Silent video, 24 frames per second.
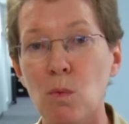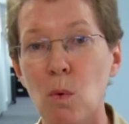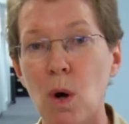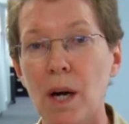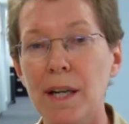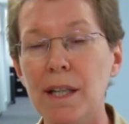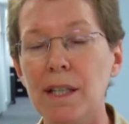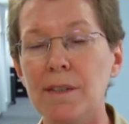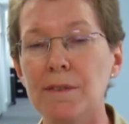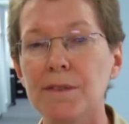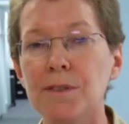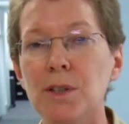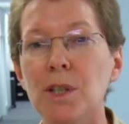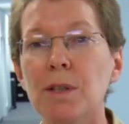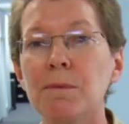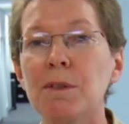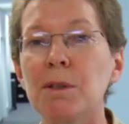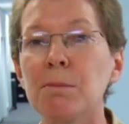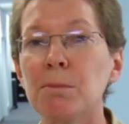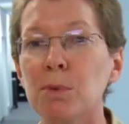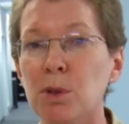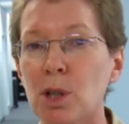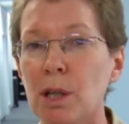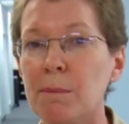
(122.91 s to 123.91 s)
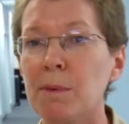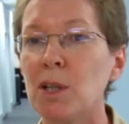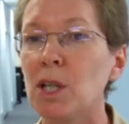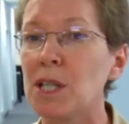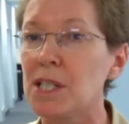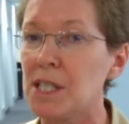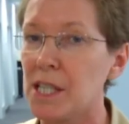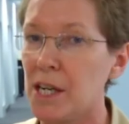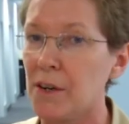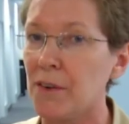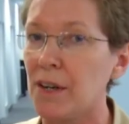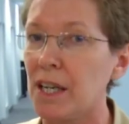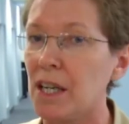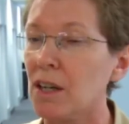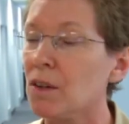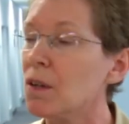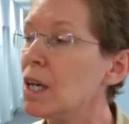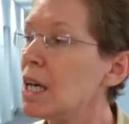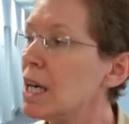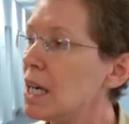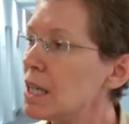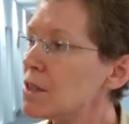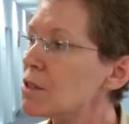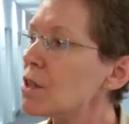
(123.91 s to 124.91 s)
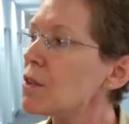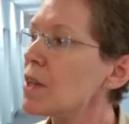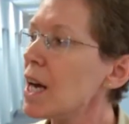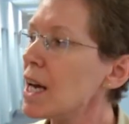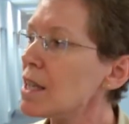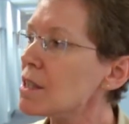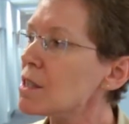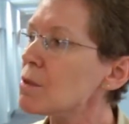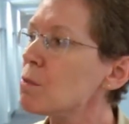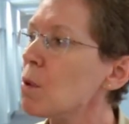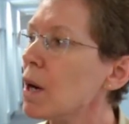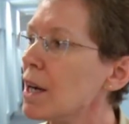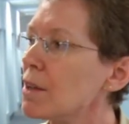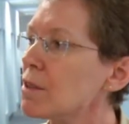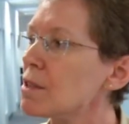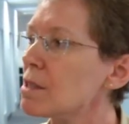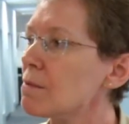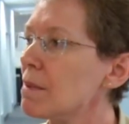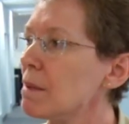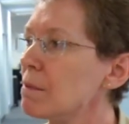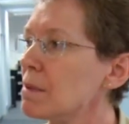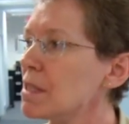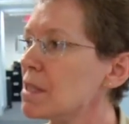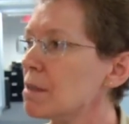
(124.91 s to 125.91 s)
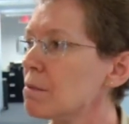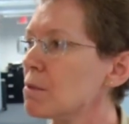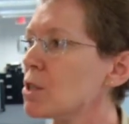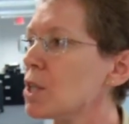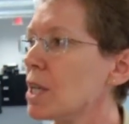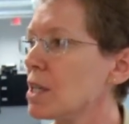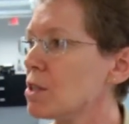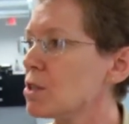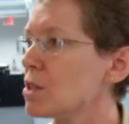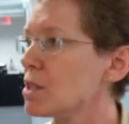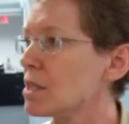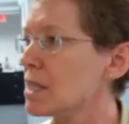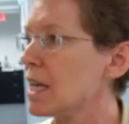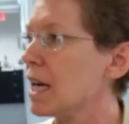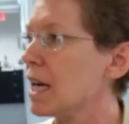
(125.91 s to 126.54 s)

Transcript: one and formed Employment Ontario. So that's why there's maybe some changes